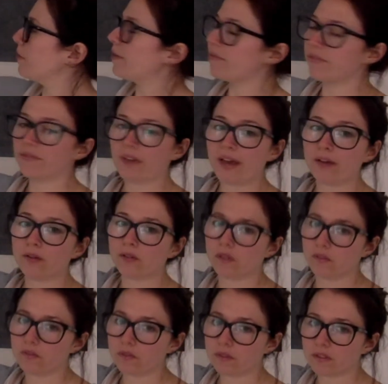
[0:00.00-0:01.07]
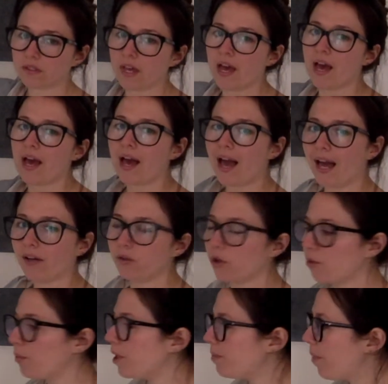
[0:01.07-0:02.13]
thousandths, how
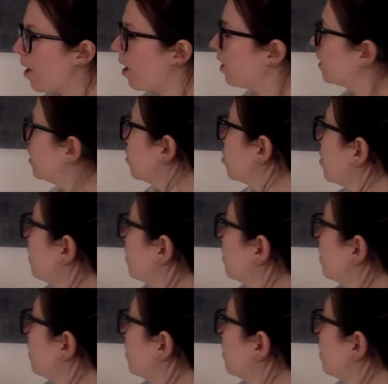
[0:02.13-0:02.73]
can we partition